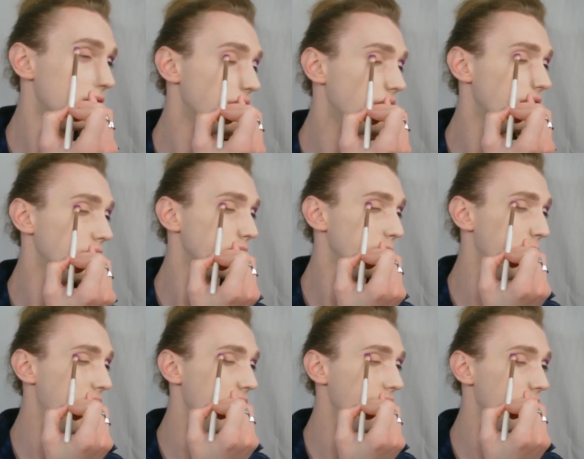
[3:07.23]
And I'm going to
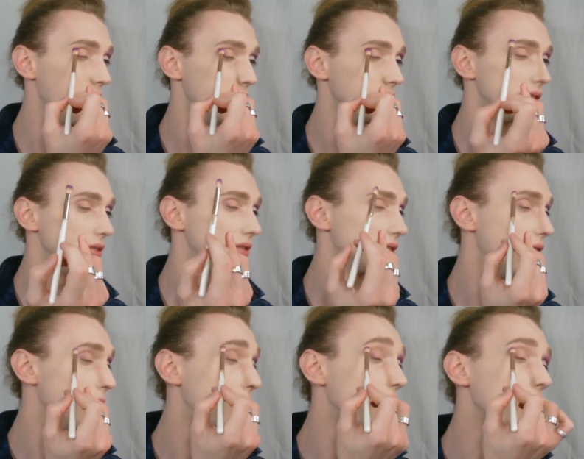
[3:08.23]
pat that on to
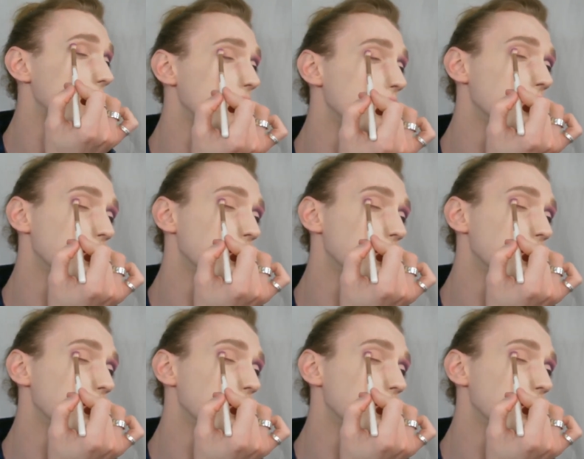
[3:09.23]
start with,